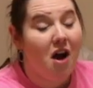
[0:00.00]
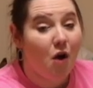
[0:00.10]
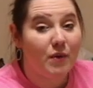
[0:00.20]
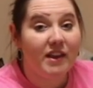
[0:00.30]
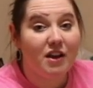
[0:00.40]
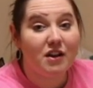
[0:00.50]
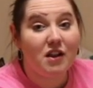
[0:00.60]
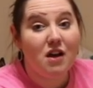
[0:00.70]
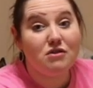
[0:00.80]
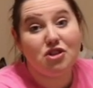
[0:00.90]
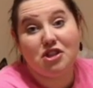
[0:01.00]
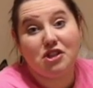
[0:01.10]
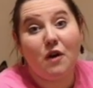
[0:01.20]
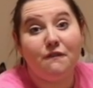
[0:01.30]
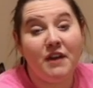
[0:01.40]
are really good clothes just
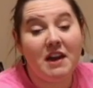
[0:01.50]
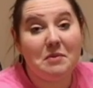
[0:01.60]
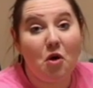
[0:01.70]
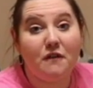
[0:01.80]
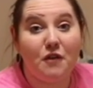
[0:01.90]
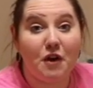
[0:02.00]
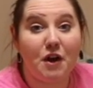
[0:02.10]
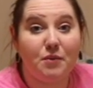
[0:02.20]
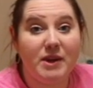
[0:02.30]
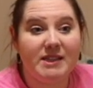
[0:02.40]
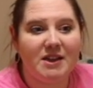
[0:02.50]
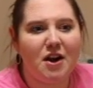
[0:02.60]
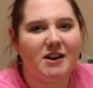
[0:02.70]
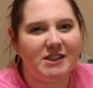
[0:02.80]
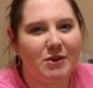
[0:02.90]
don't fit anymore for a good reason
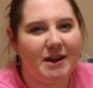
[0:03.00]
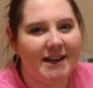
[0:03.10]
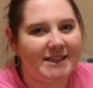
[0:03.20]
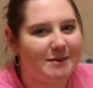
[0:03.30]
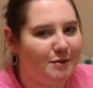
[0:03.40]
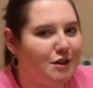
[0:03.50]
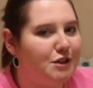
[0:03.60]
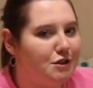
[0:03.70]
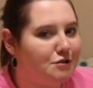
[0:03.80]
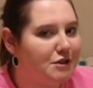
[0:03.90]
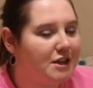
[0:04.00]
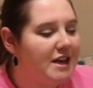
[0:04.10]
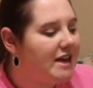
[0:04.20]
are still gonna get some good use.